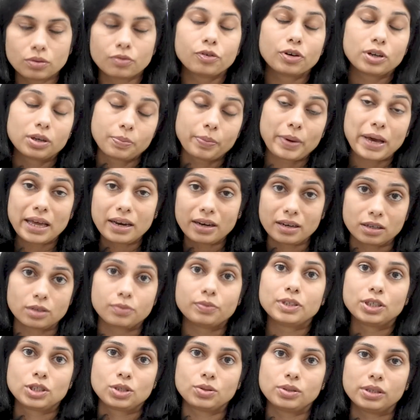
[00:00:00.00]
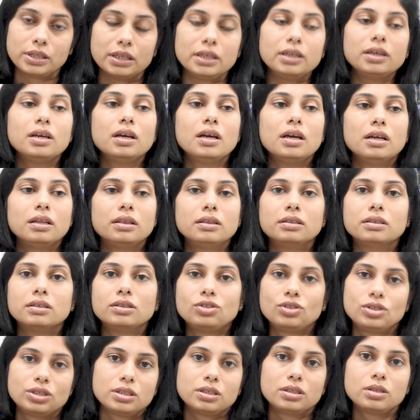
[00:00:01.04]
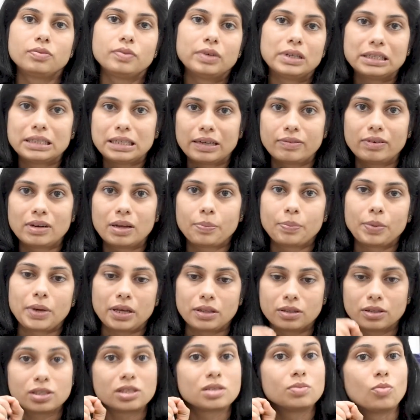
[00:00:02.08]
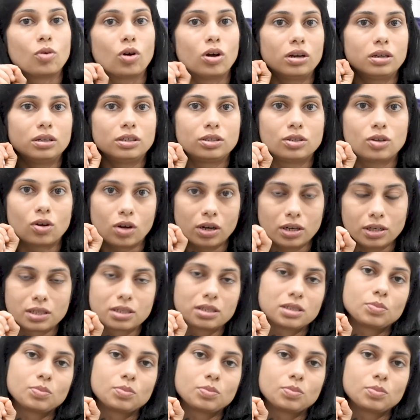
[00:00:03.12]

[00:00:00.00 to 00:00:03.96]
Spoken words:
for a parent visually, the children will develop either small dots,